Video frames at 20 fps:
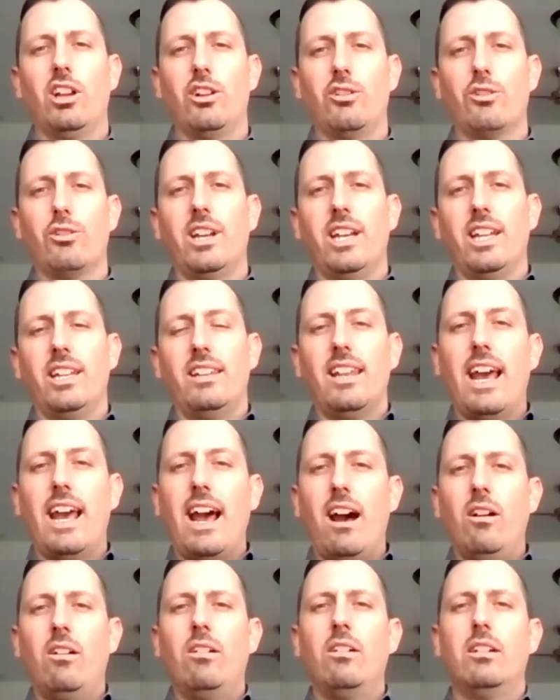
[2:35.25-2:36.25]
it grid
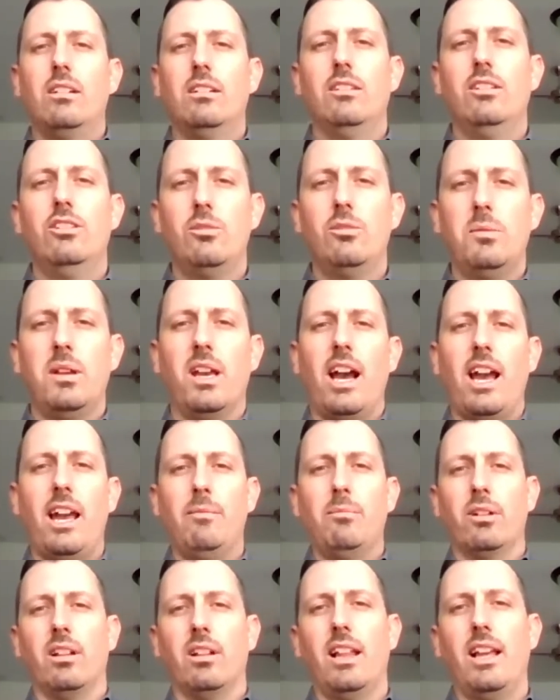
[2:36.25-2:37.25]
now. It used to be a
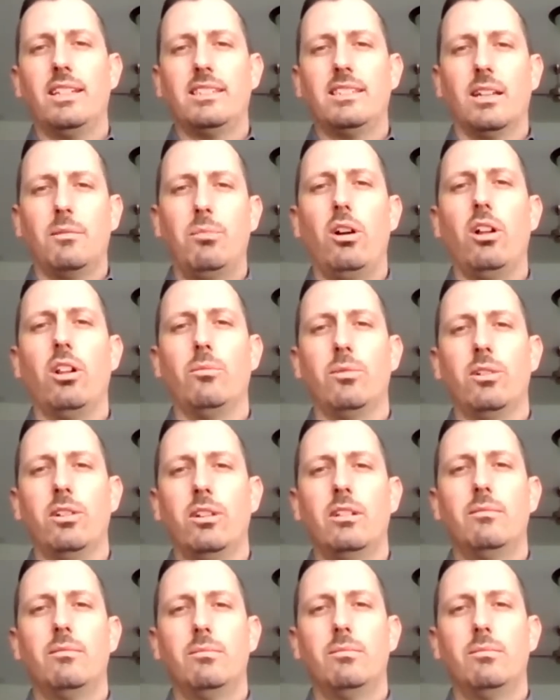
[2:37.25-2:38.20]
hyper-elastic polymer.